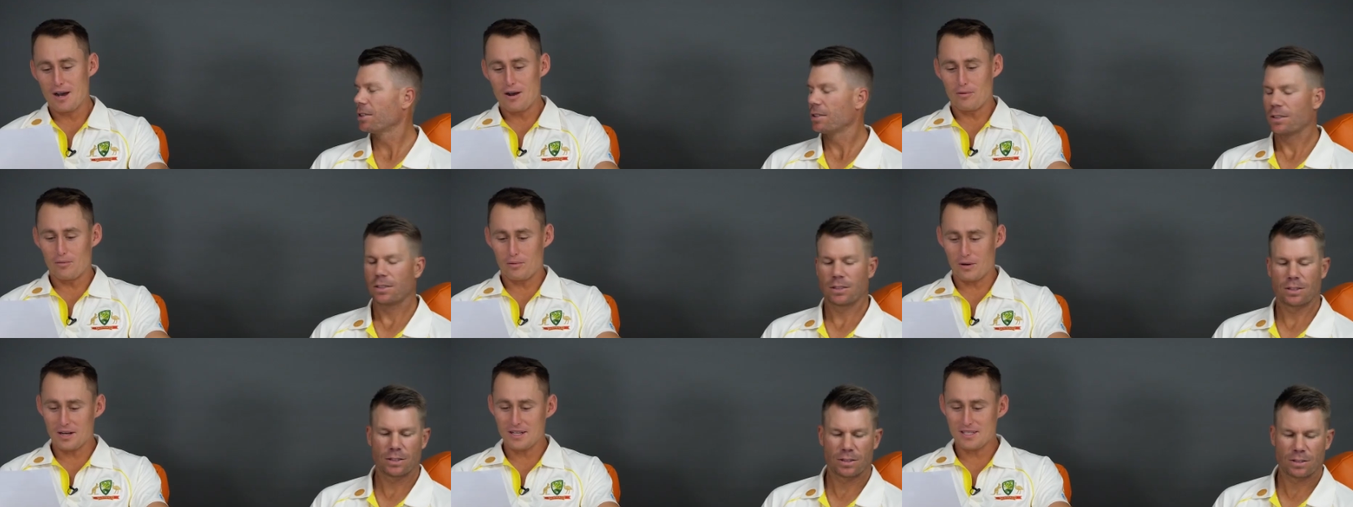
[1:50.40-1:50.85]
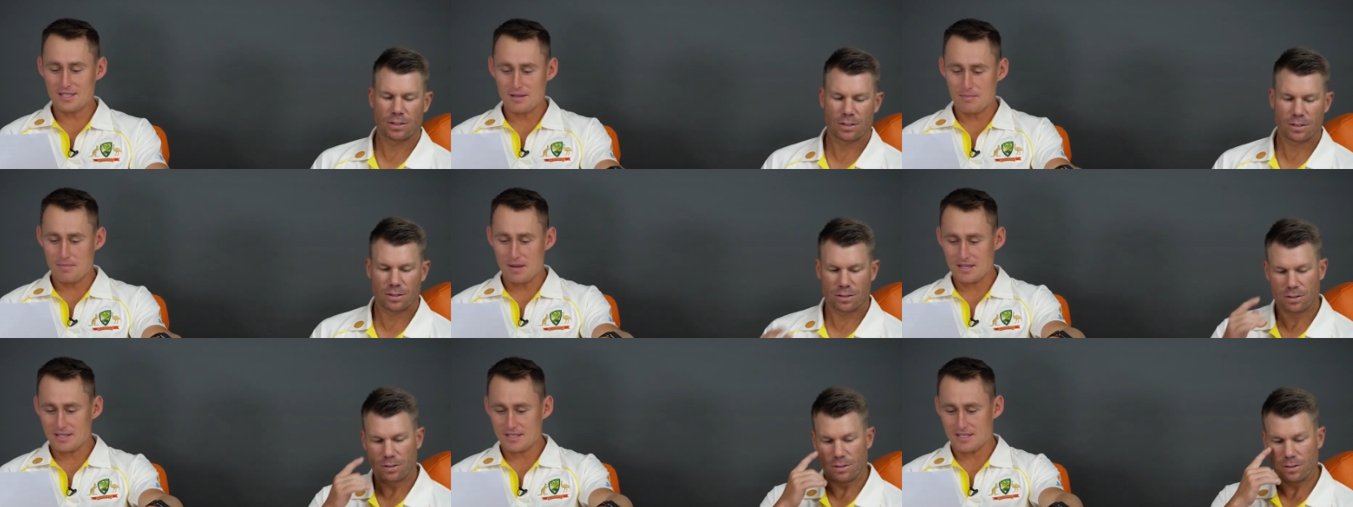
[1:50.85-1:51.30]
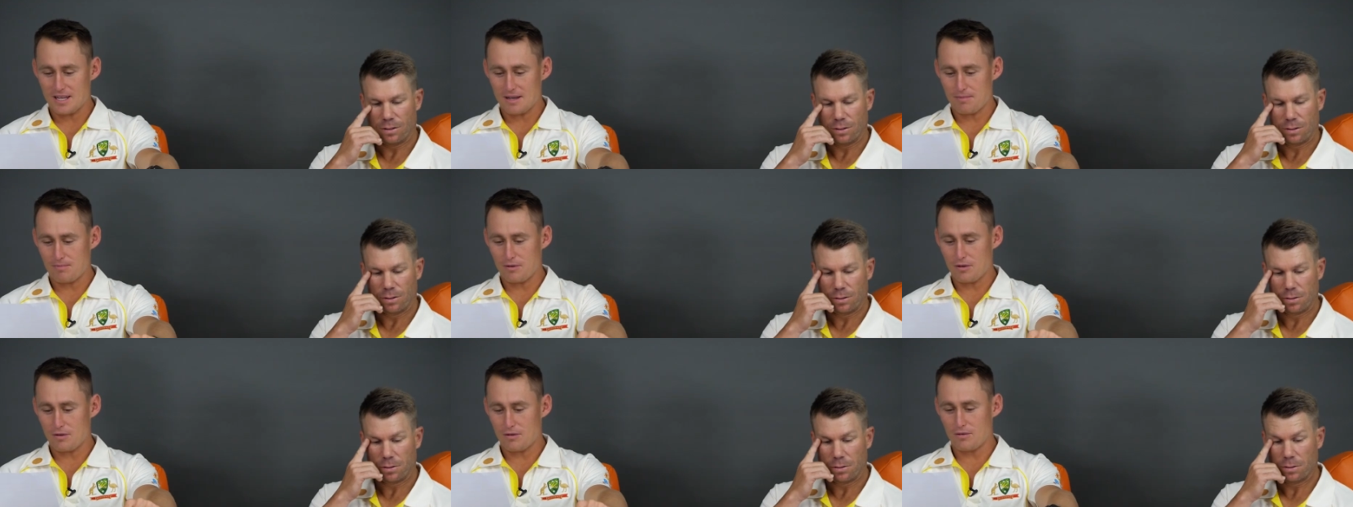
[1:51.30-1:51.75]
Speaker 1: No. What is the best
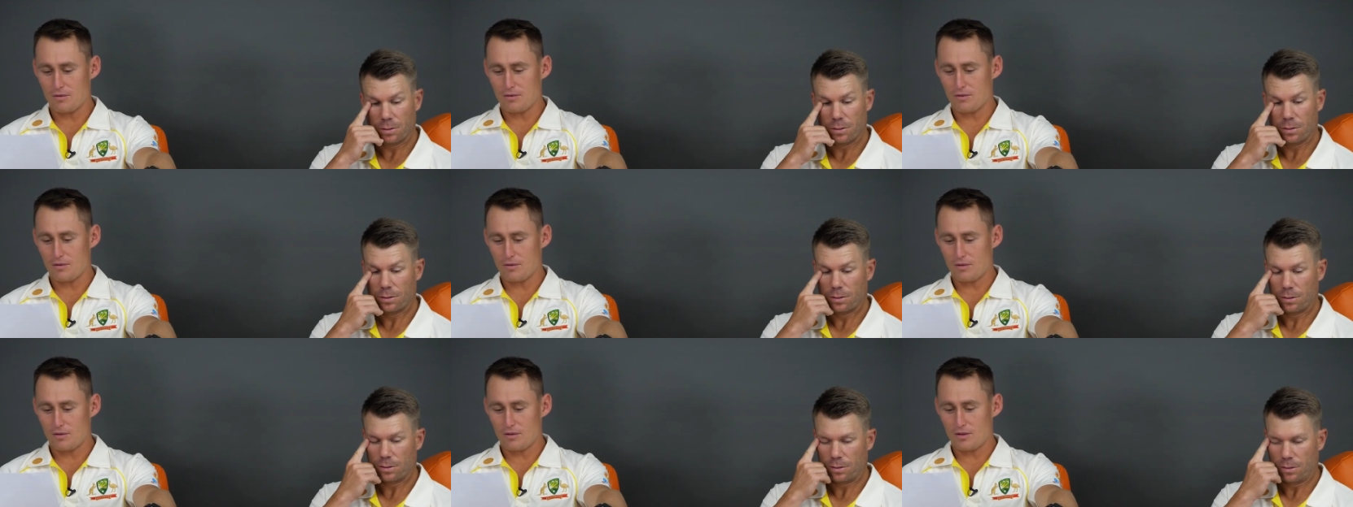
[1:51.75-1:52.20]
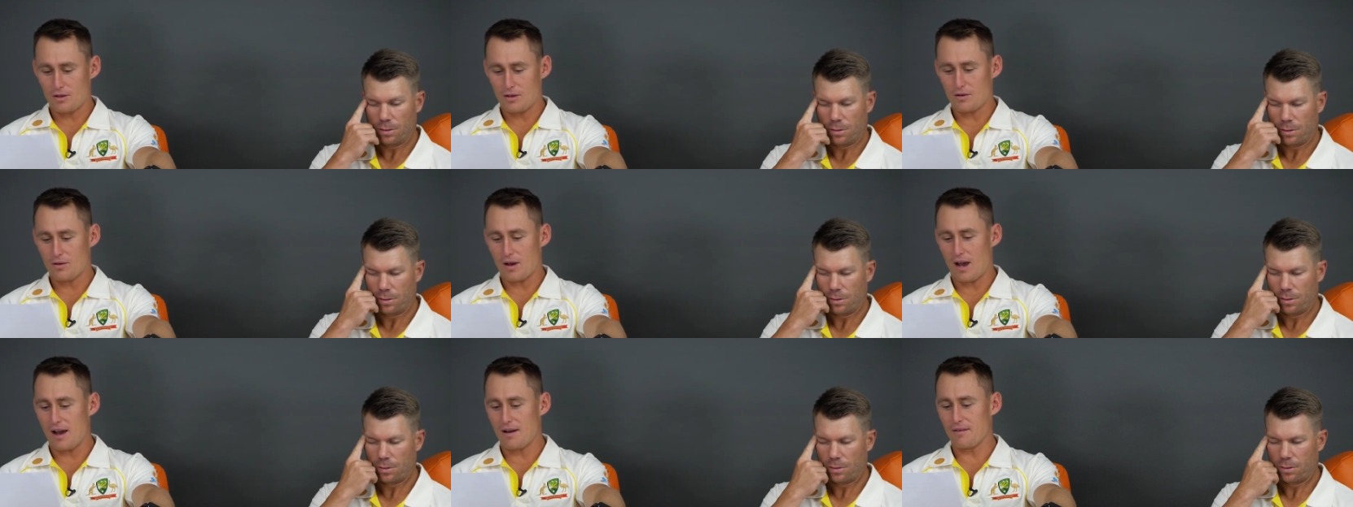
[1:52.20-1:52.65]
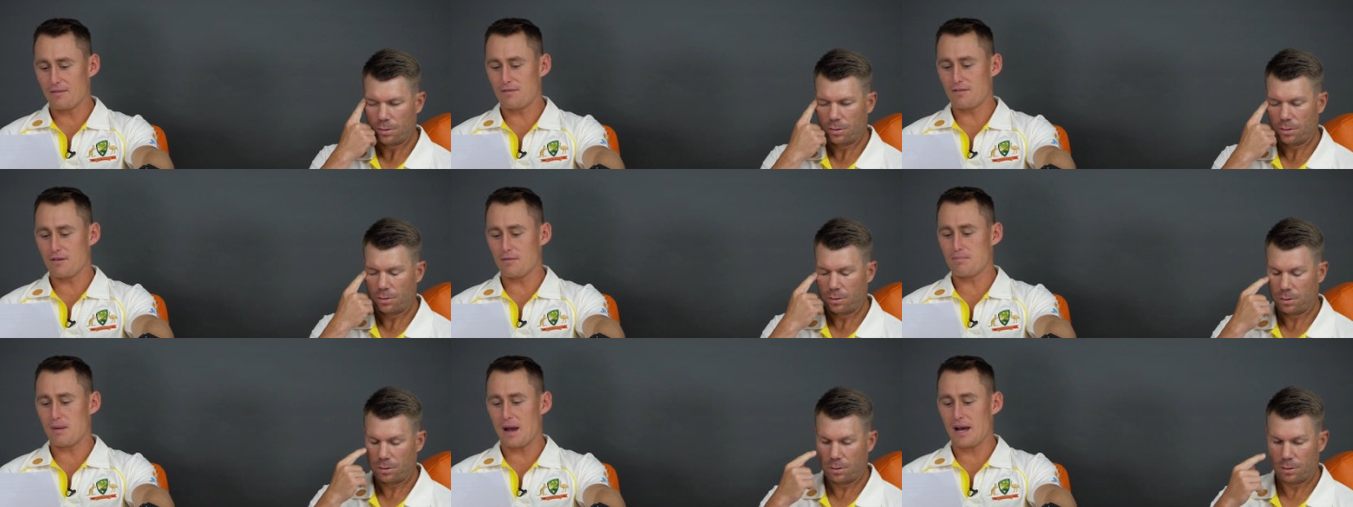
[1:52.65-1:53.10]
tip you you
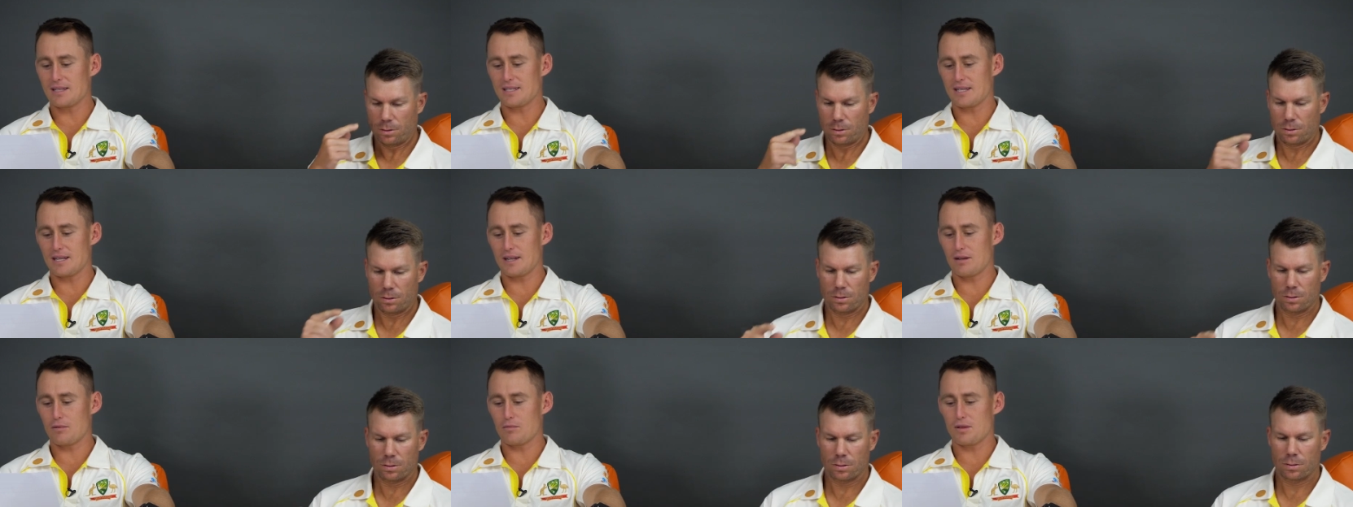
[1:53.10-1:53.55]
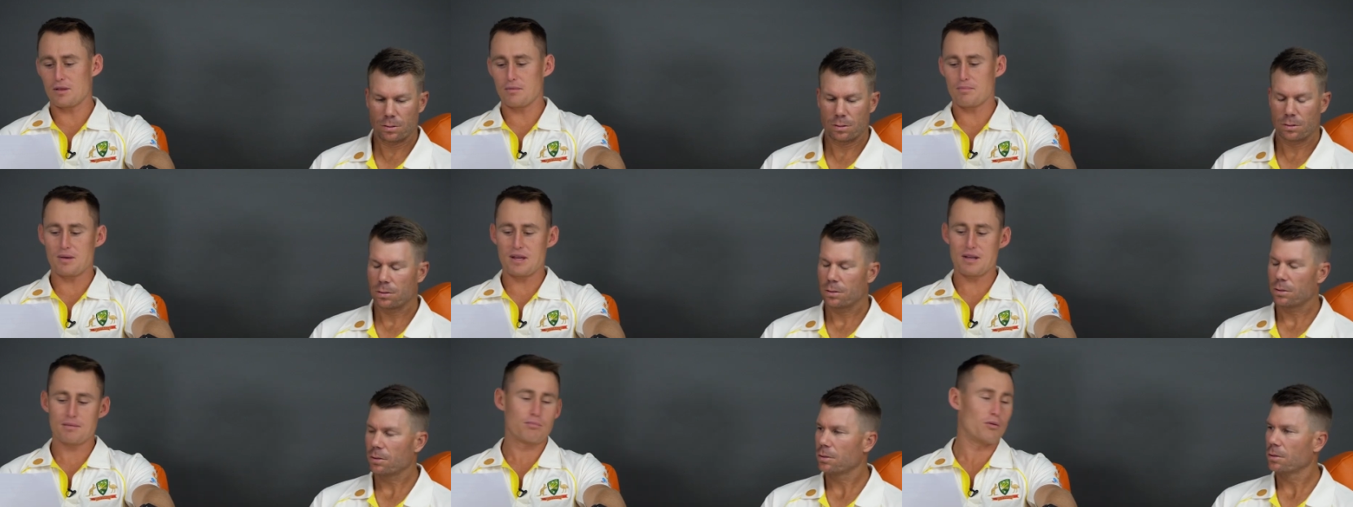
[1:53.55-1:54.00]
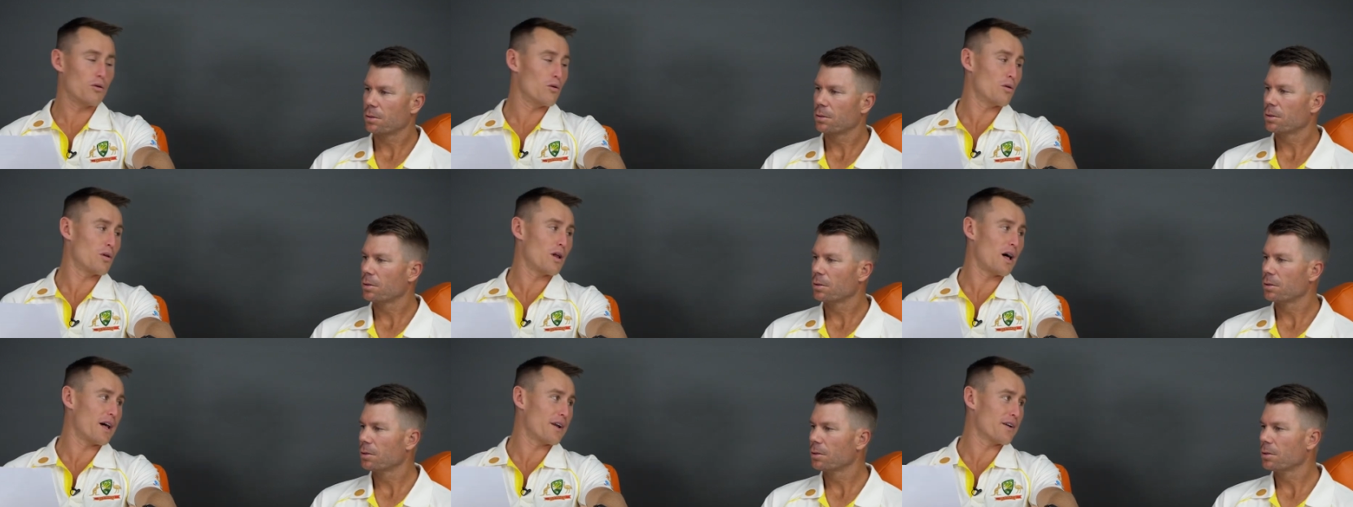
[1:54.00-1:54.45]
have for batting with a pink
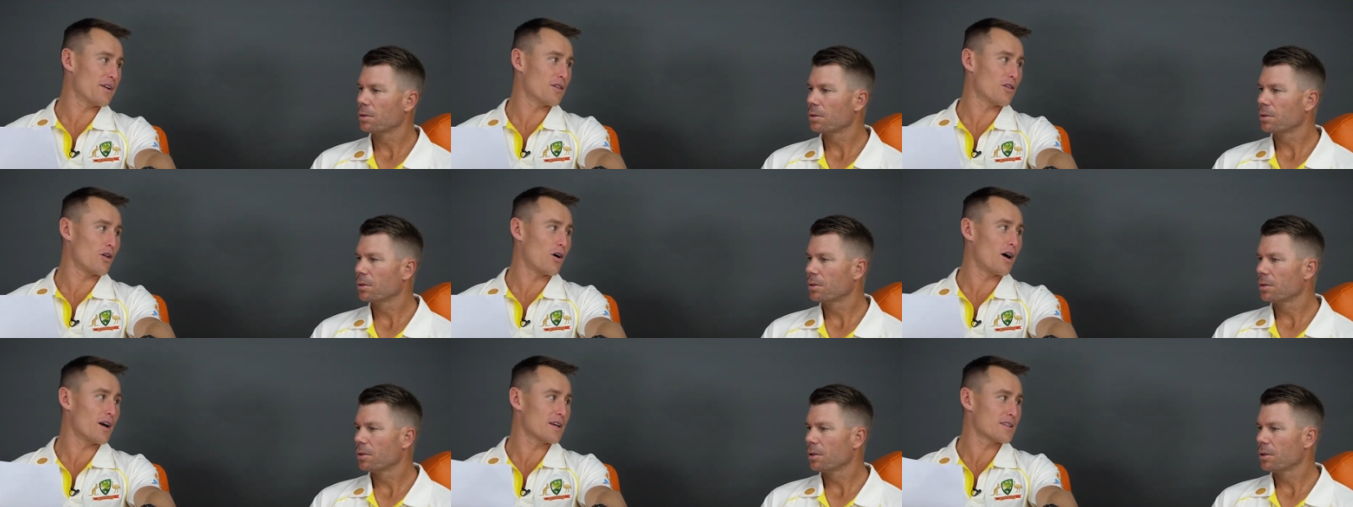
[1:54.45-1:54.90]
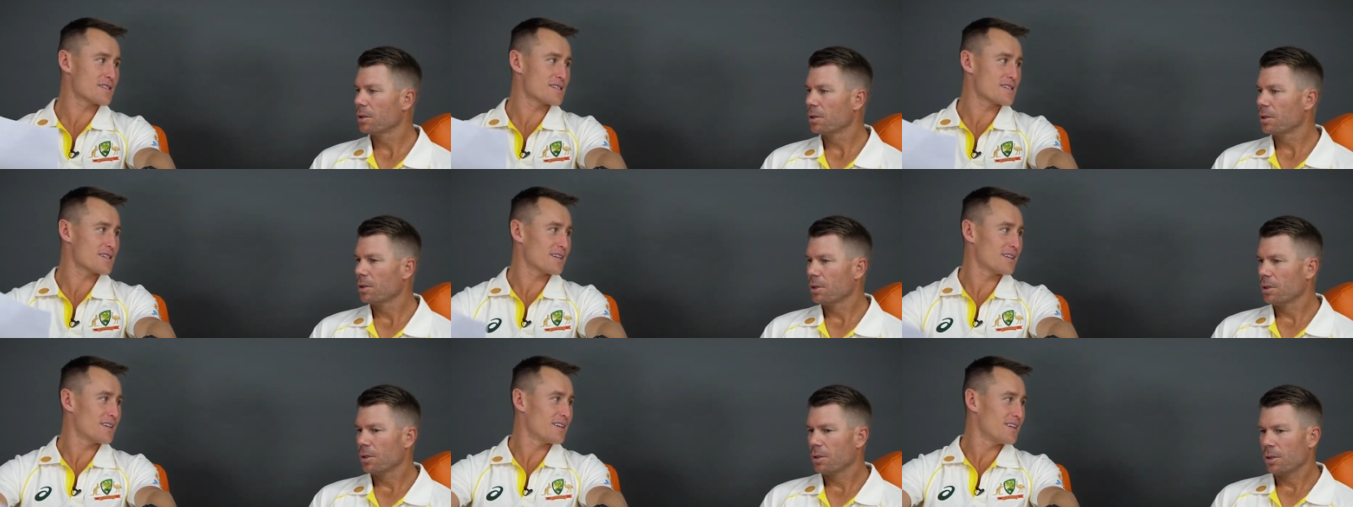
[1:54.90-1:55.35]
ball under lights?